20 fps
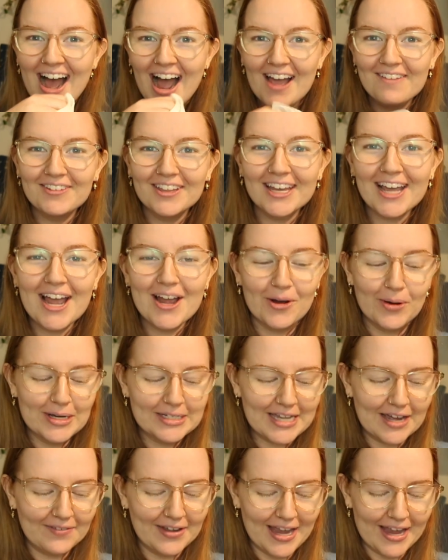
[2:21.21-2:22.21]
I feel like I
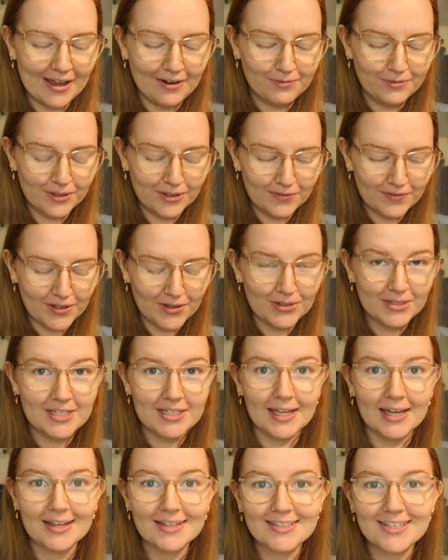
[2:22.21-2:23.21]
always have a handful of those
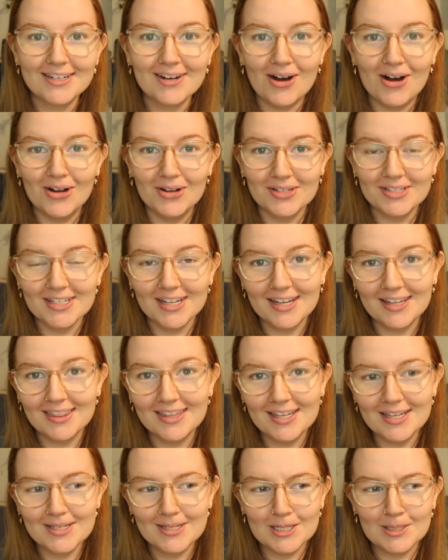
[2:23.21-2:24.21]
things in hauls like
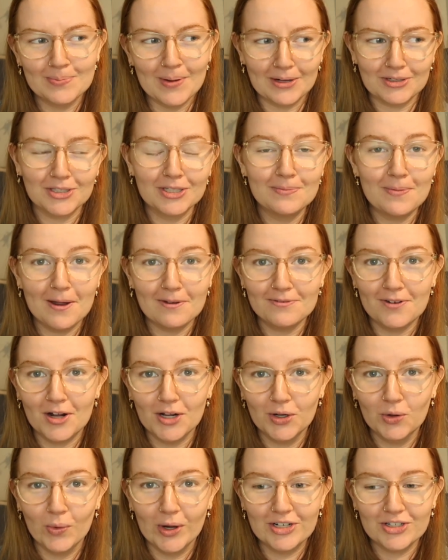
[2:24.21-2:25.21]
these, especially my
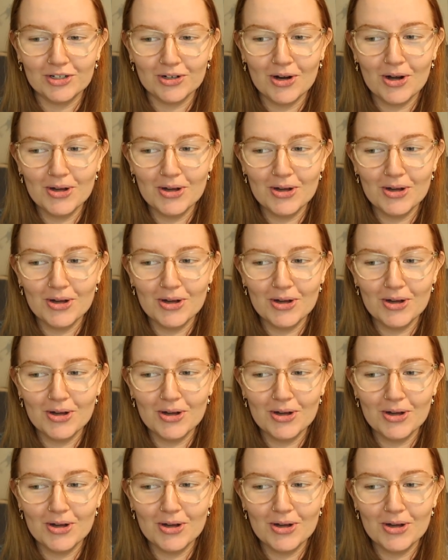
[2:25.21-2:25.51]
fall and winter